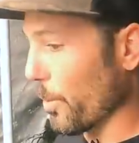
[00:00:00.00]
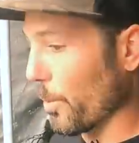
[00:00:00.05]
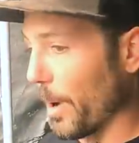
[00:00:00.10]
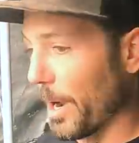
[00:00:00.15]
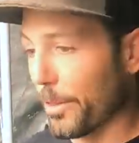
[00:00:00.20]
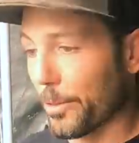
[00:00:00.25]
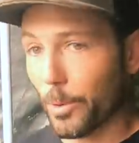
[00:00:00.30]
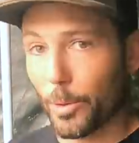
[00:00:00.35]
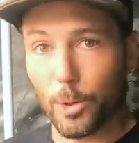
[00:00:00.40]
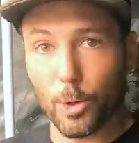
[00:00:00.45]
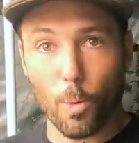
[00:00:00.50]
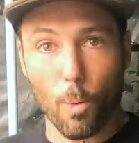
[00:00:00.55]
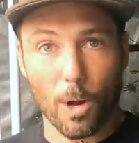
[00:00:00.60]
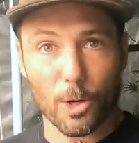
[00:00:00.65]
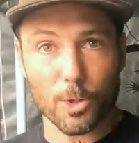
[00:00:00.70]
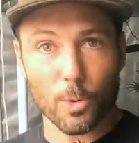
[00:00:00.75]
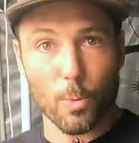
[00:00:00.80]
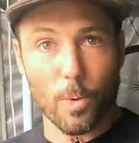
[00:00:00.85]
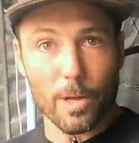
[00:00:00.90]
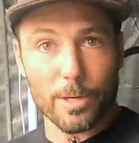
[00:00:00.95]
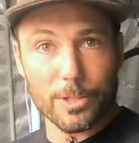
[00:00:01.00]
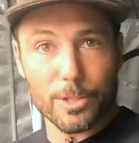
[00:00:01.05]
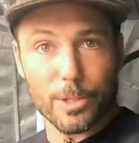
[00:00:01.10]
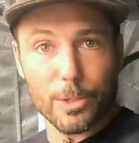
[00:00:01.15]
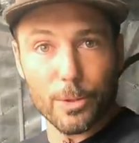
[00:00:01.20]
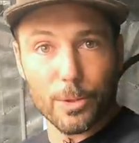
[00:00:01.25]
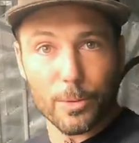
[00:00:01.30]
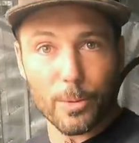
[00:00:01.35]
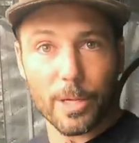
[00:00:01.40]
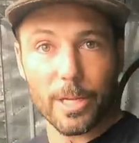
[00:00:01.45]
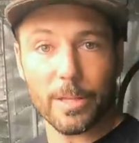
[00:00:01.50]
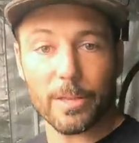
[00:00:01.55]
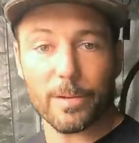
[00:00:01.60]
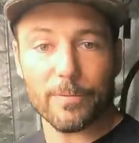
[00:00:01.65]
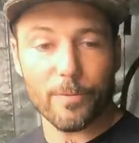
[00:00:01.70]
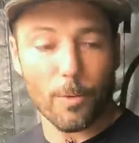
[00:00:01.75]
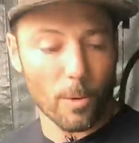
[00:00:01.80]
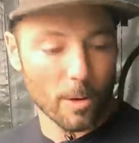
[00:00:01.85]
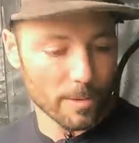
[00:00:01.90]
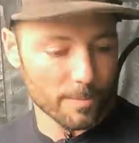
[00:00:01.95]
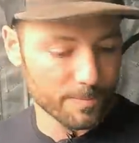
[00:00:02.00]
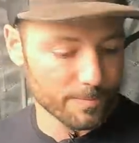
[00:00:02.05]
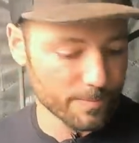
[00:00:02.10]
way through quadrant one, two, three, and then four.